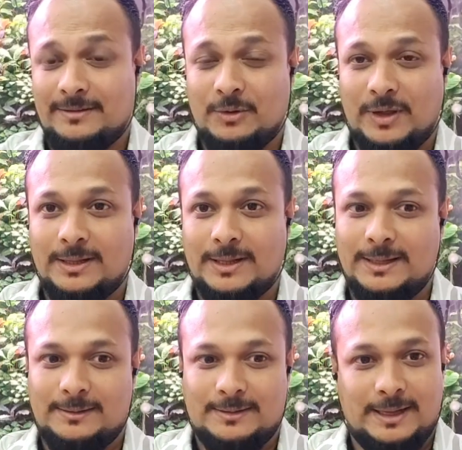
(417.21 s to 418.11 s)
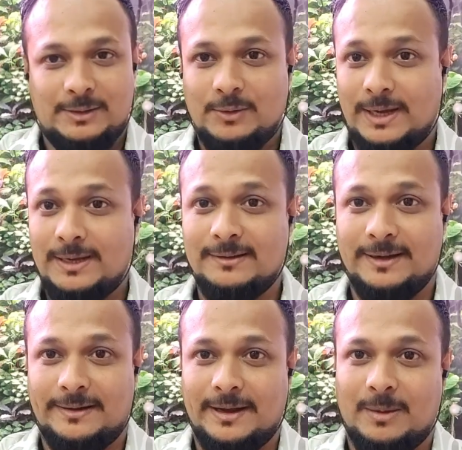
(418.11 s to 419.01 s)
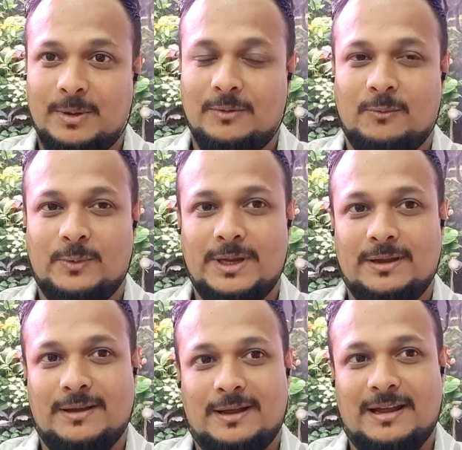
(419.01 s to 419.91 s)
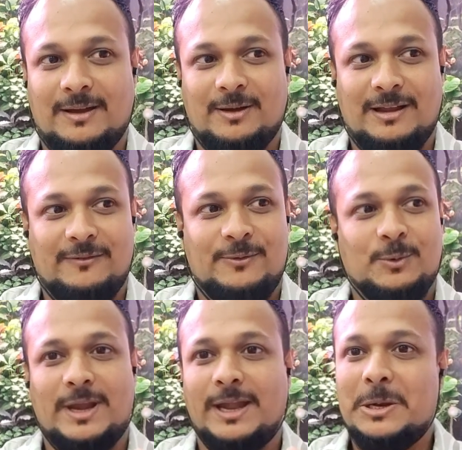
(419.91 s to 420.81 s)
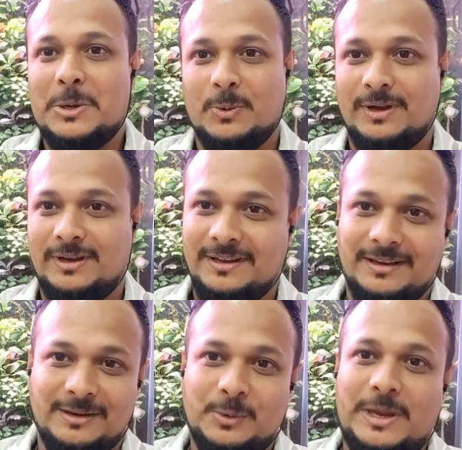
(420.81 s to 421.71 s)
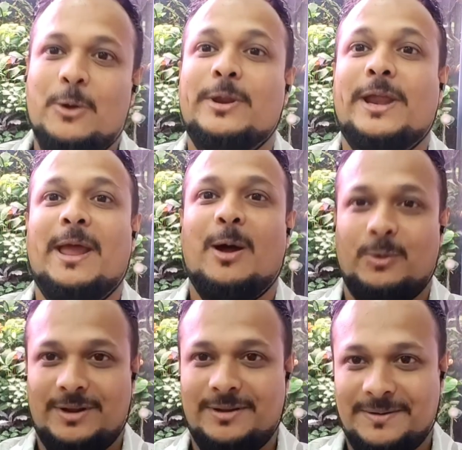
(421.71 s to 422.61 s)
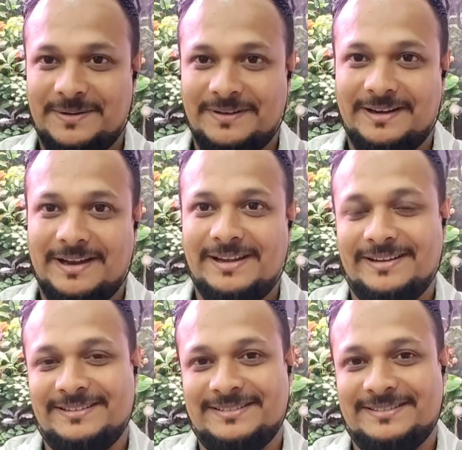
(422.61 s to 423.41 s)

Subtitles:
Yeah, so as you rightly said, right? I mean, we if you get into it, you cannot get out, right?